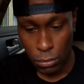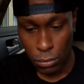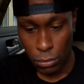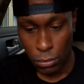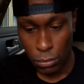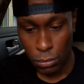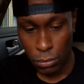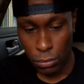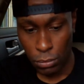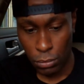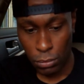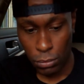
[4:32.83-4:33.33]

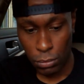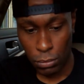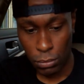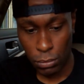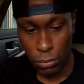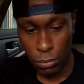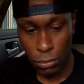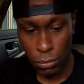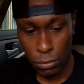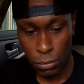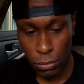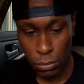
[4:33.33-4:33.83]

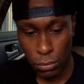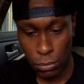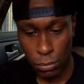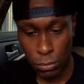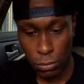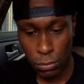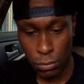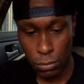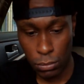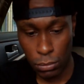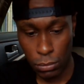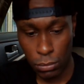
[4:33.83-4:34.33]

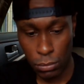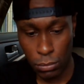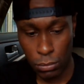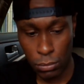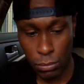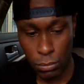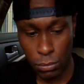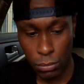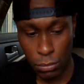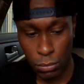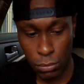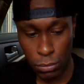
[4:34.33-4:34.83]

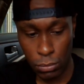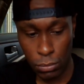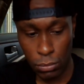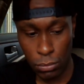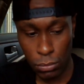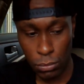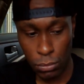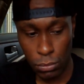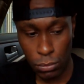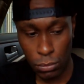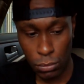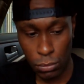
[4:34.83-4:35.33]

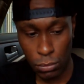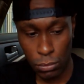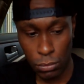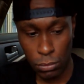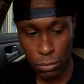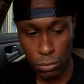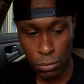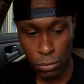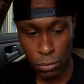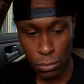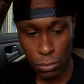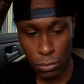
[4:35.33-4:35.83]

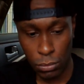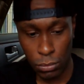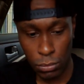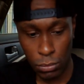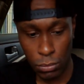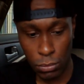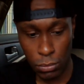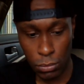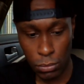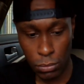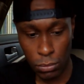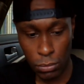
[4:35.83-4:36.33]

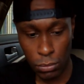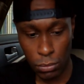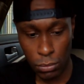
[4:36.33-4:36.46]
This person isn't speaking.